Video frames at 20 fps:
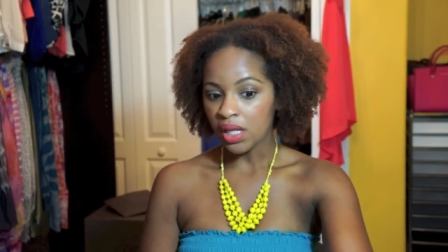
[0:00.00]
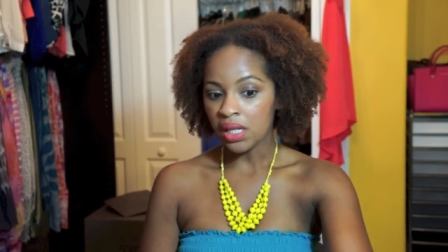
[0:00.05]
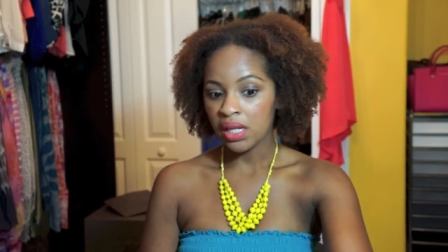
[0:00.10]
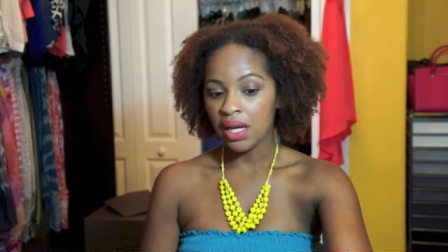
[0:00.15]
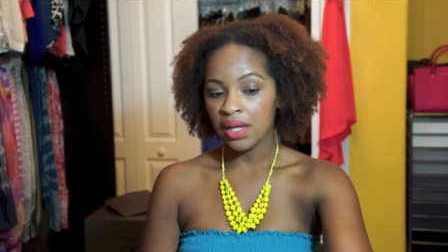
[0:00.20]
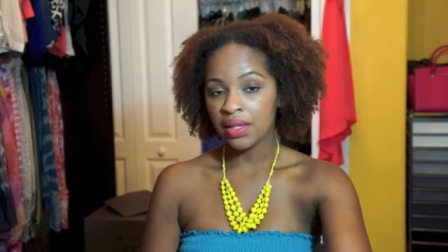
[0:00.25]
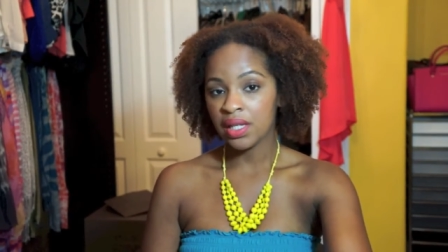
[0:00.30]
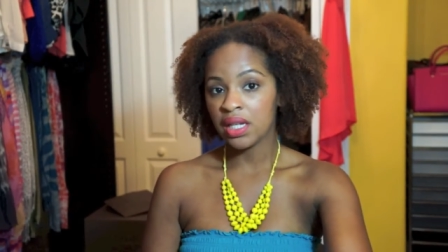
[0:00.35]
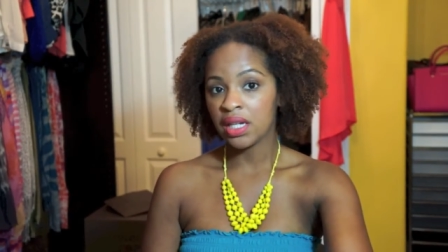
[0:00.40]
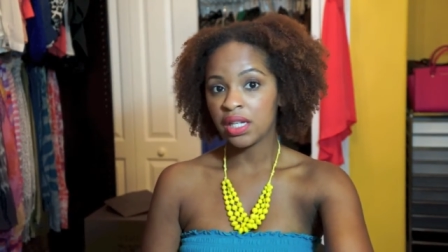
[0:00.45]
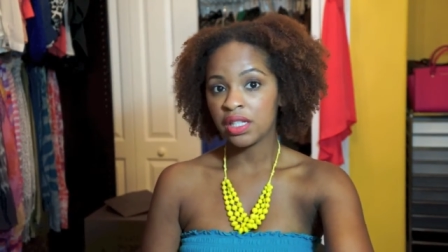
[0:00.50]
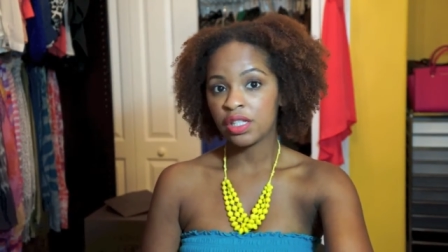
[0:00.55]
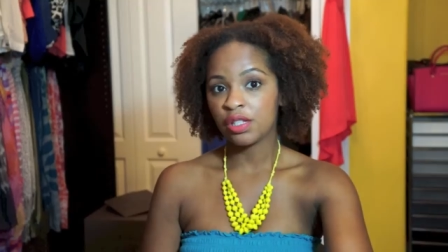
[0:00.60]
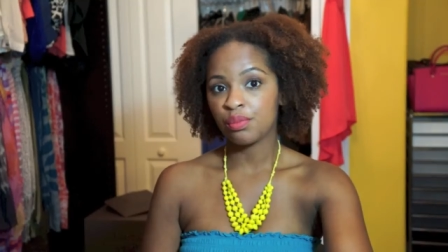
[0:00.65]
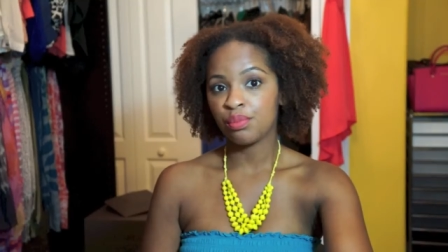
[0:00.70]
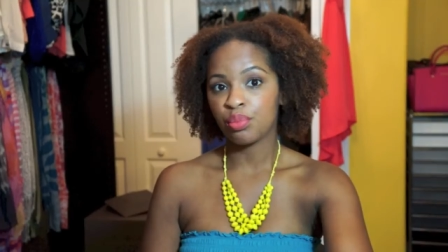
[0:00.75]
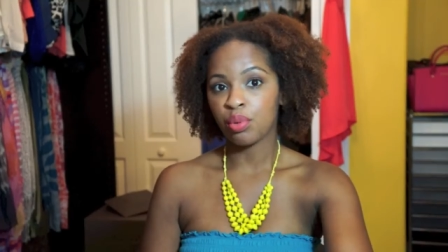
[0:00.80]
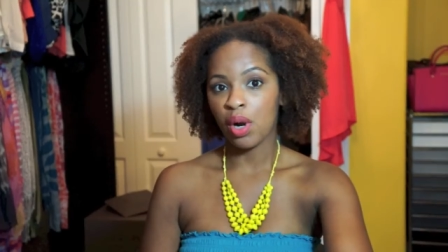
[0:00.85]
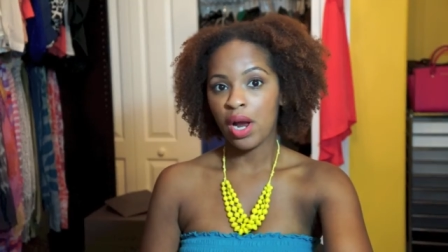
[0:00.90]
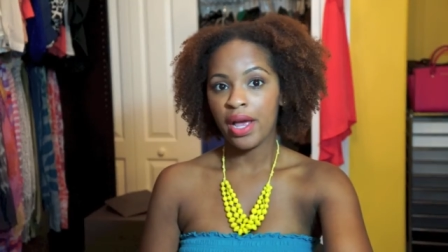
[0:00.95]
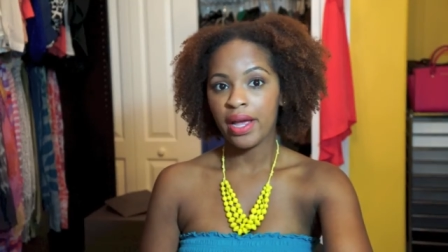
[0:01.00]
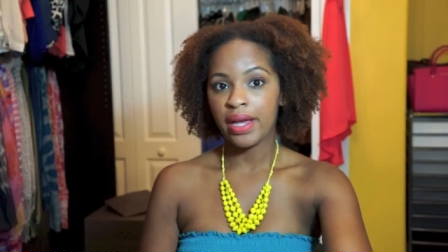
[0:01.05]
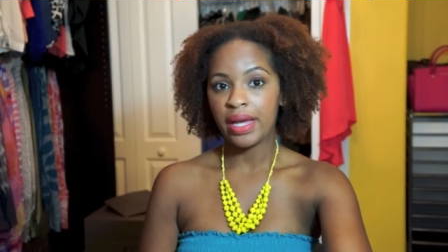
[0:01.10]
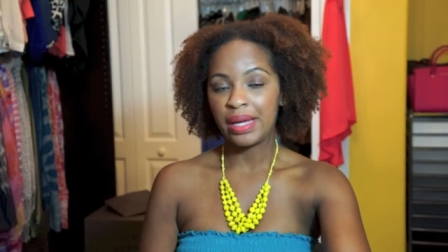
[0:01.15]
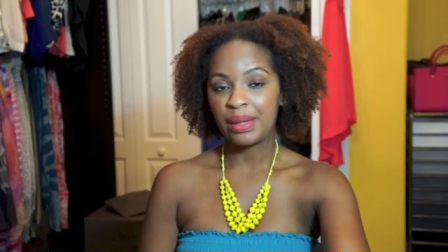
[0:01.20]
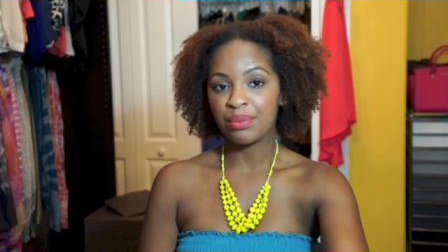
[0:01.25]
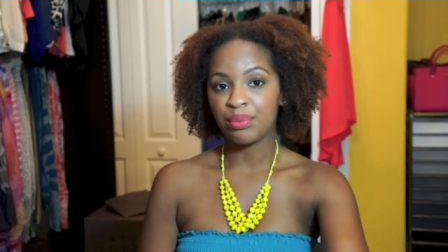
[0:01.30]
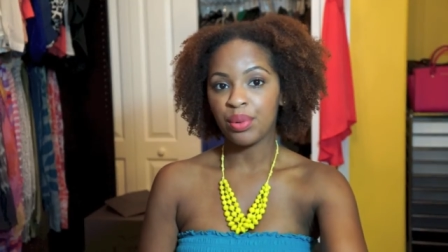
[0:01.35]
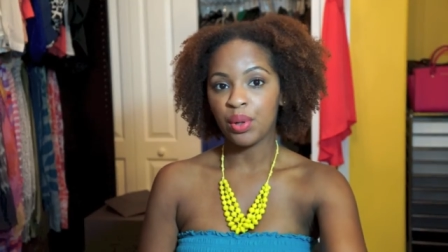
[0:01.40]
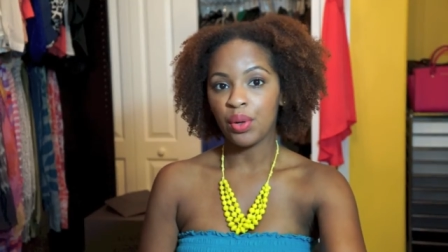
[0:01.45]
I think it's bright
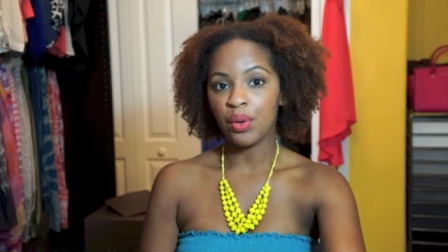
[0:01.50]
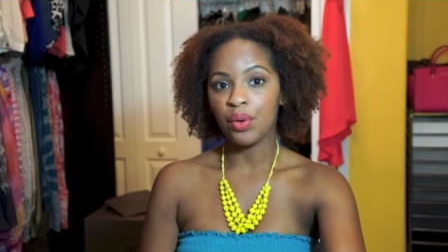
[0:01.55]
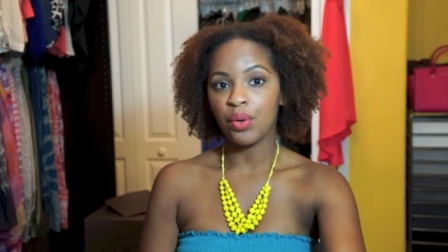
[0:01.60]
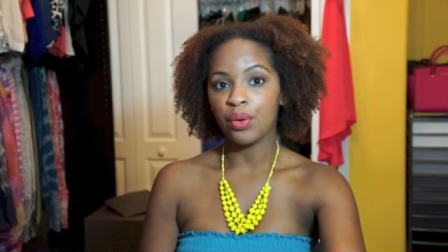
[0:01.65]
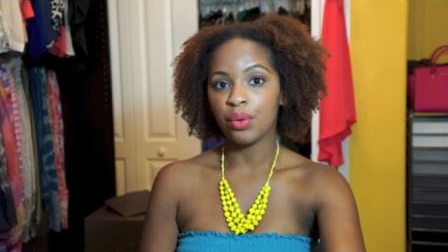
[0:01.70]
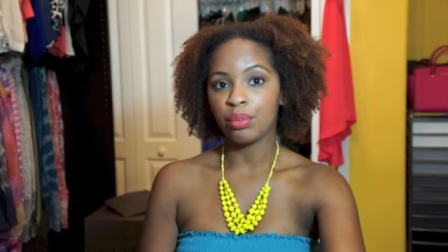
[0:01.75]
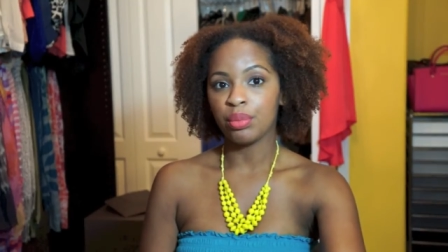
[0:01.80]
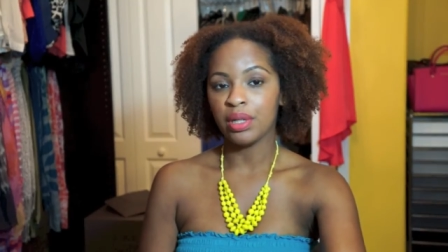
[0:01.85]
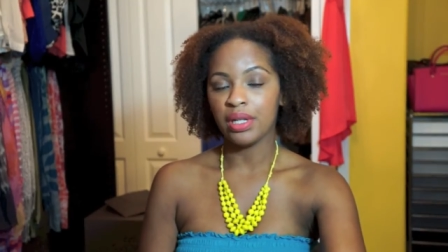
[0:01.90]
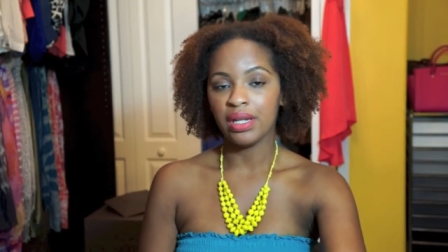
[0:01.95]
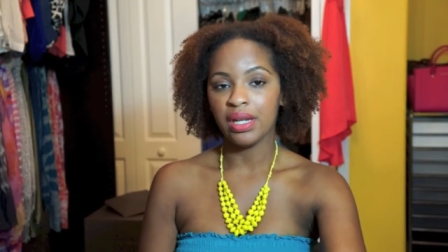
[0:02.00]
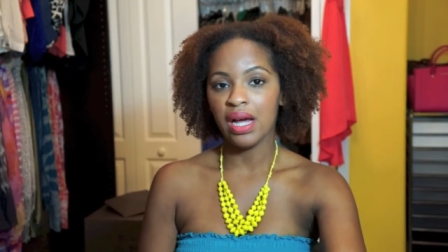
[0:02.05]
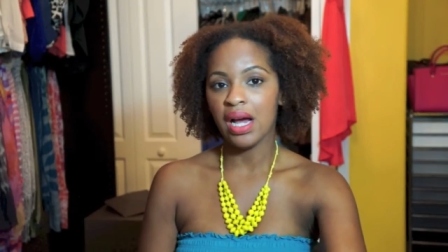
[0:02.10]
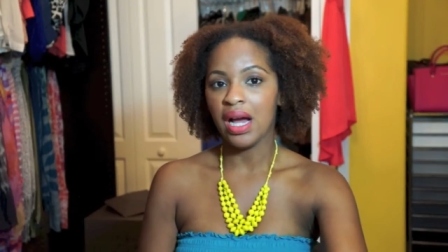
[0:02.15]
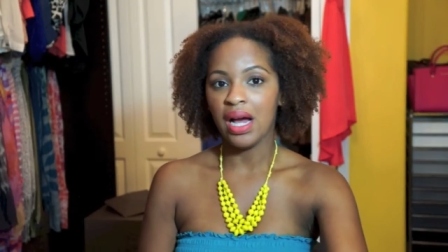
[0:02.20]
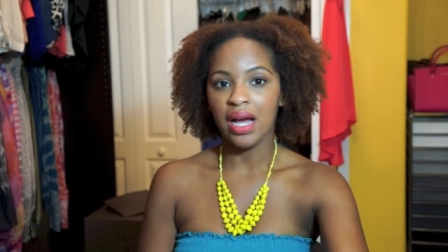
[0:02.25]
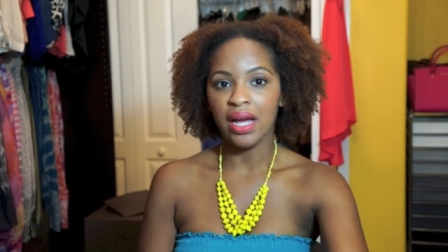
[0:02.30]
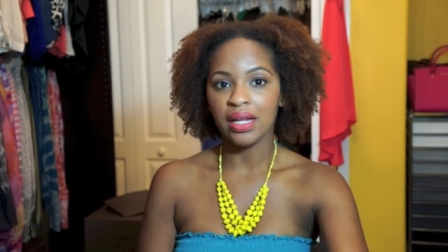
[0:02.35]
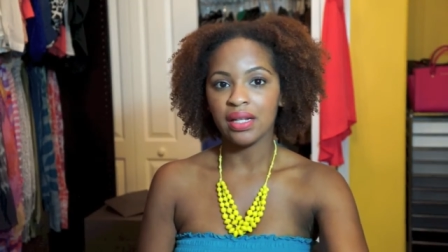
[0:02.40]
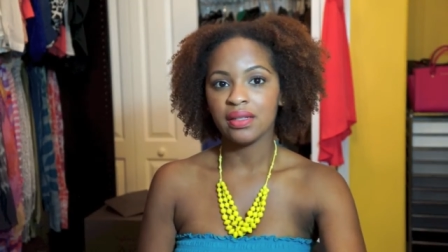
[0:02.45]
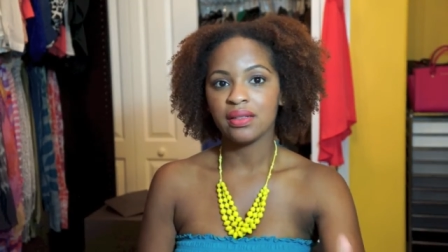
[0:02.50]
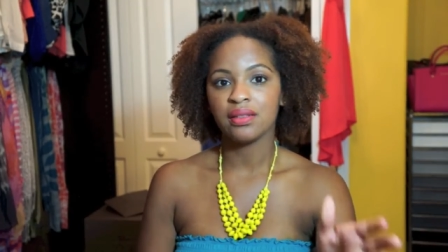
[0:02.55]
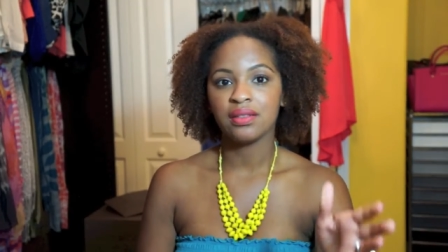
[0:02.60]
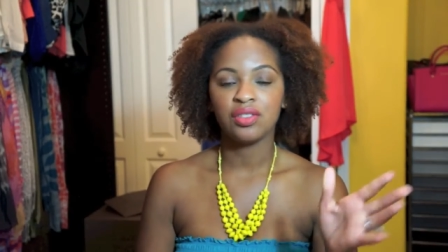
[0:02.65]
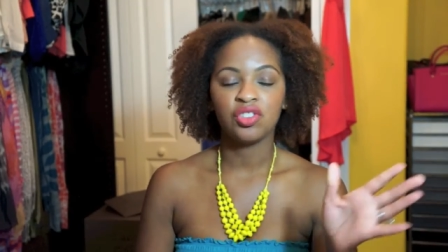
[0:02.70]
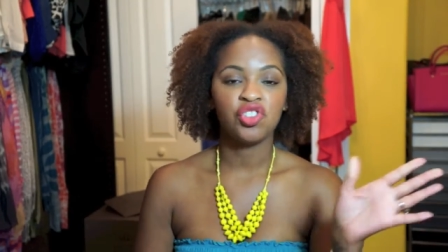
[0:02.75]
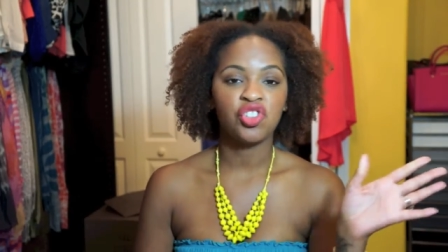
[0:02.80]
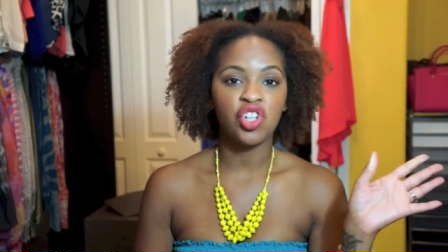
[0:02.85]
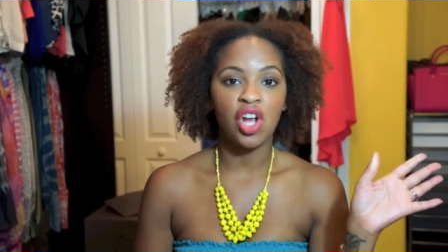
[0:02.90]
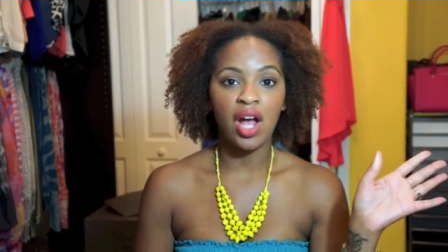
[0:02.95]
and bold but not
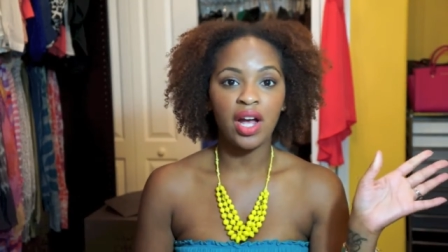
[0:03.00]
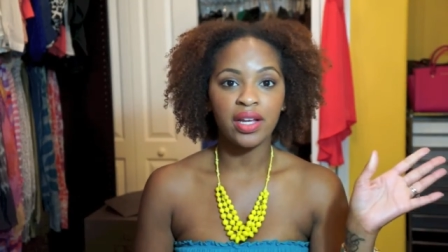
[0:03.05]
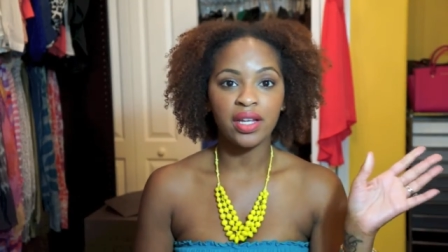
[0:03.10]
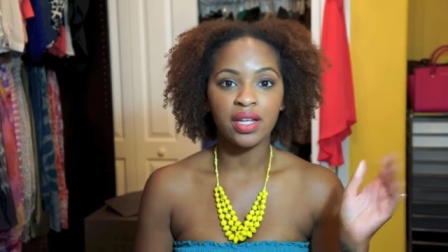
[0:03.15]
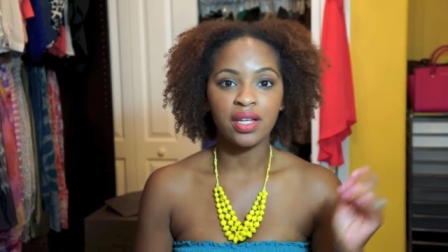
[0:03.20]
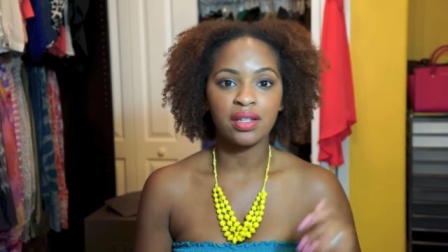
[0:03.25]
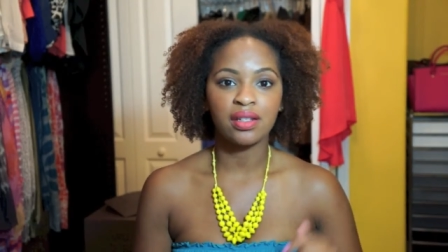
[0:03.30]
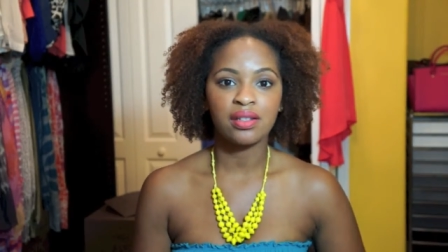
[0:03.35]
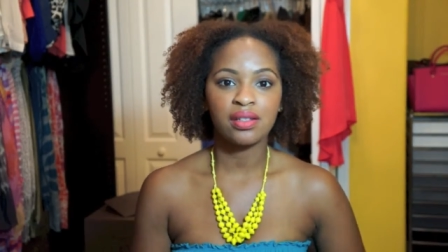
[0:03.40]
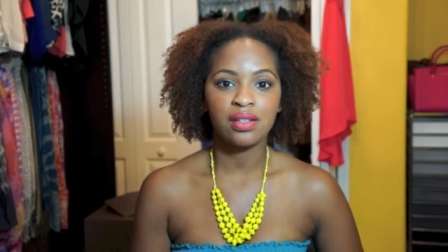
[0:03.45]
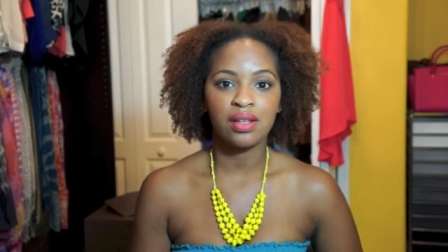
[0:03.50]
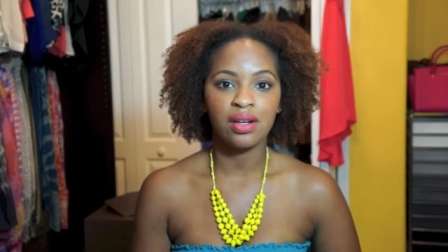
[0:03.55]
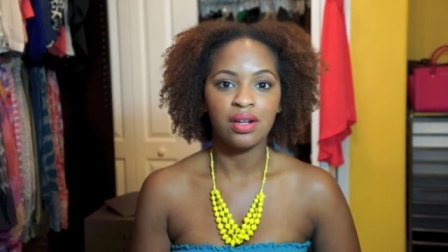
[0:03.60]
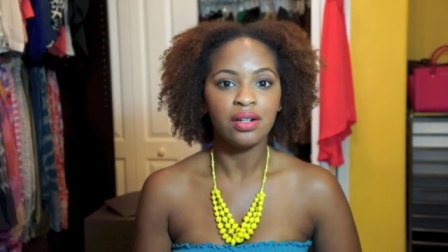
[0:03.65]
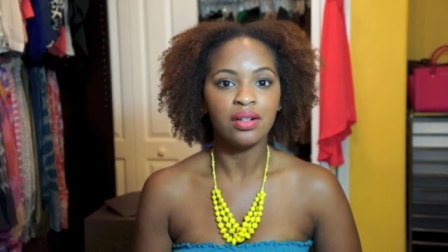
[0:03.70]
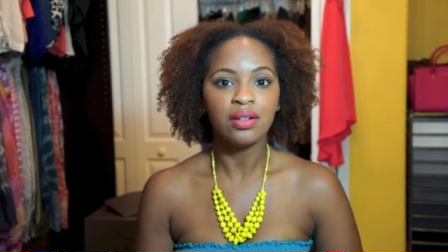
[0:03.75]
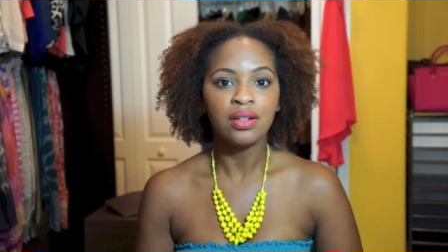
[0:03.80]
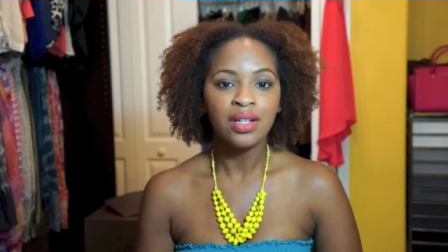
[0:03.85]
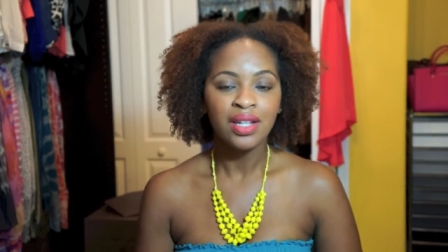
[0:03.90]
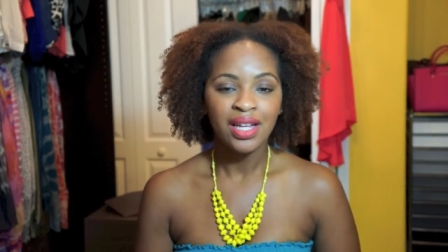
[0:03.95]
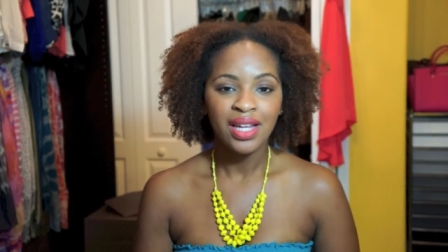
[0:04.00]
shocking so